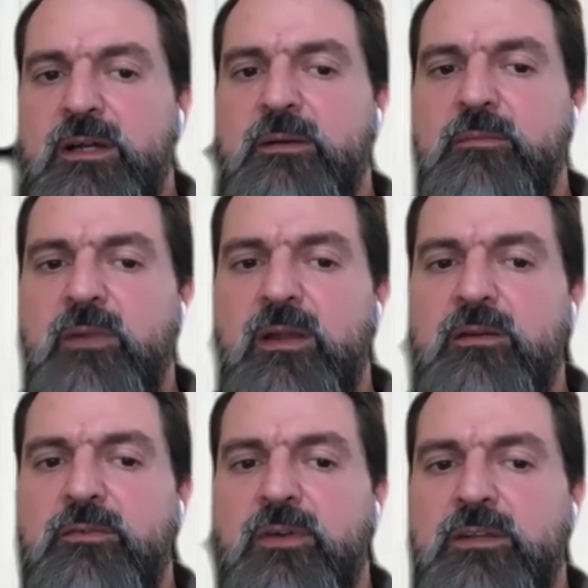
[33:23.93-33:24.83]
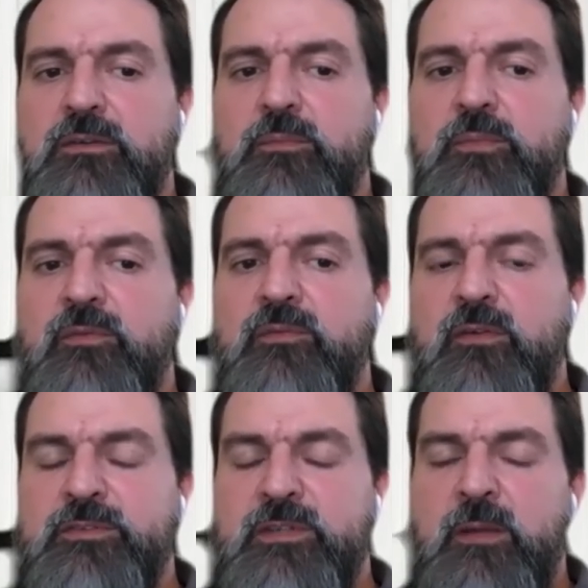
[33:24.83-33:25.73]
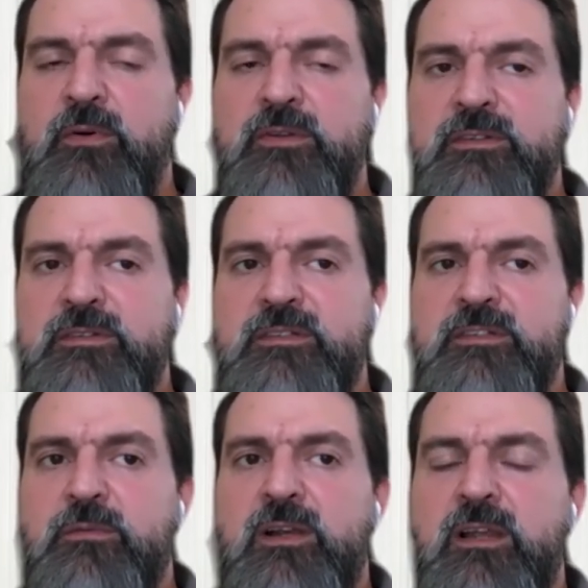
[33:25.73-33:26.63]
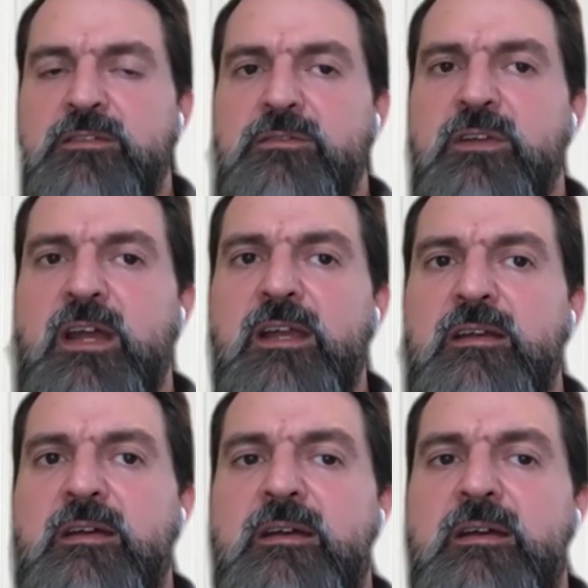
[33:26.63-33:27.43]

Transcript: and try to prove those hypotheses as quickly as you can